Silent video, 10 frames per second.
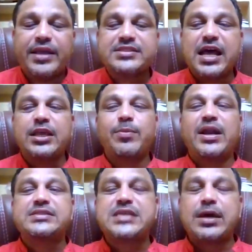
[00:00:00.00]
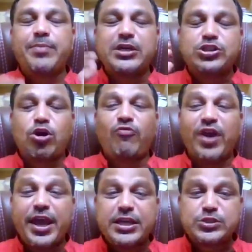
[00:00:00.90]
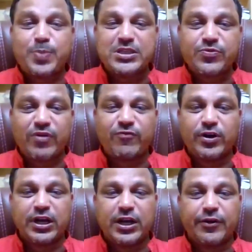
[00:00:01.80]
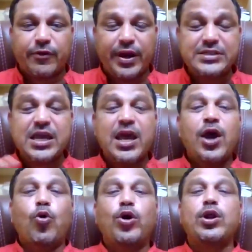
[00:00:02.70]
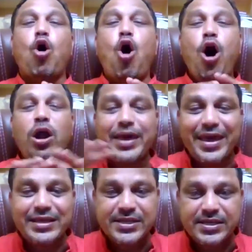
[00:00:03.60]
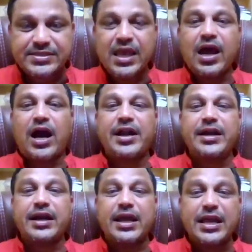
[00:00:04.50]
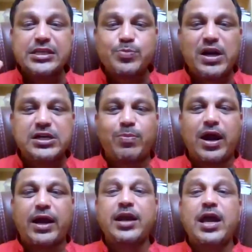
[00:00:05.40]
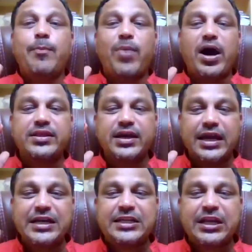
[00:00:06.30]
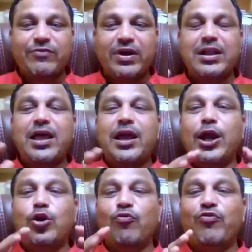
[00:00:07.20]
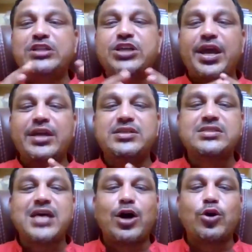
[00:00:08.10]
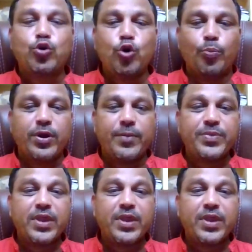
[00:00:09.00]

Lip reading: It is nothing but a summation of age-specific fertility rates over all ages and is multiplied by the interval into which ages are grouped.